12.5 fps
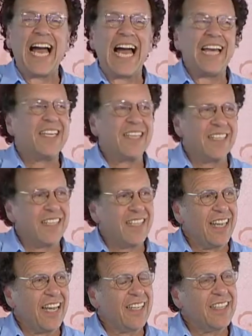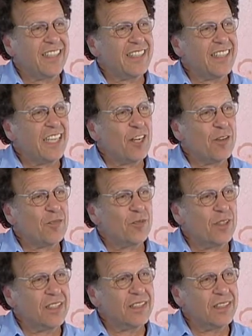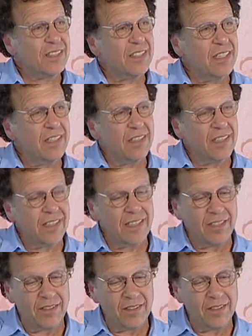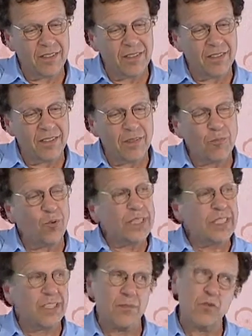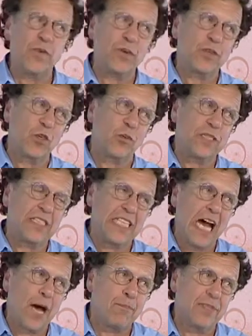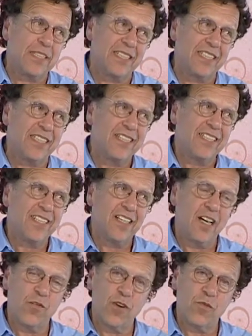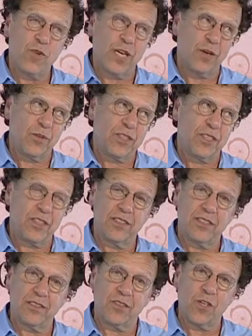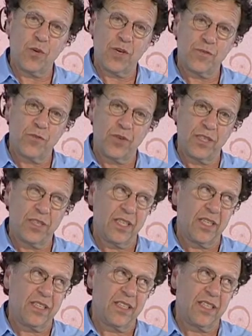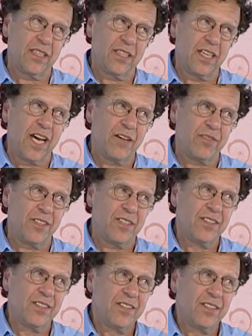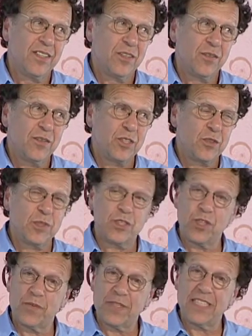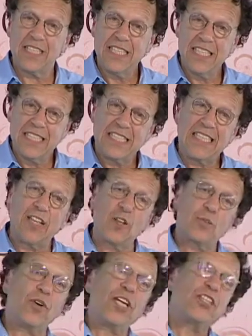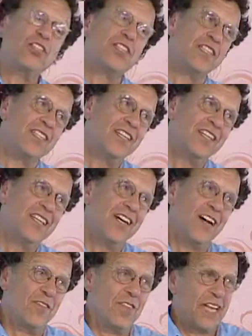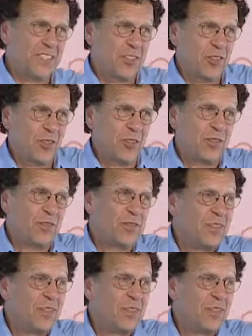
I, I didn't I didn't care for it. They, the point of the movie was almost the opposite of, of what I was going for in the, in, in the novel, which was sort of a celebration of that sort of